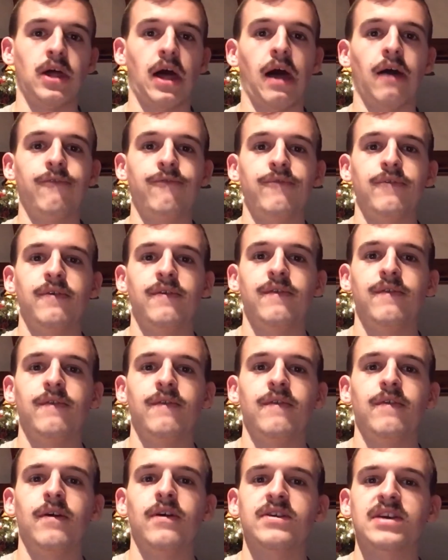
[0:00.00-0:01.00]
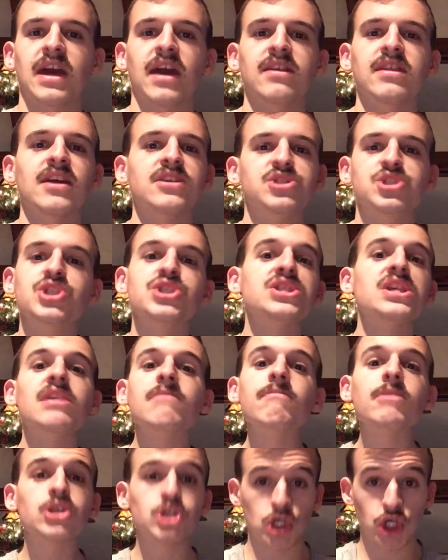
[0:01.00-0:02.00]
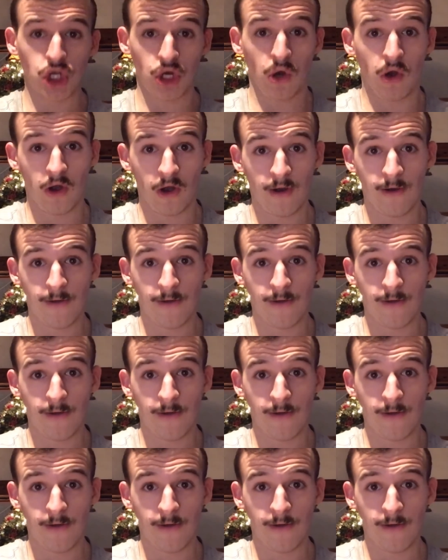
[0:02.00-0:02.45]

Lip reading: off. Okay? That's just immature.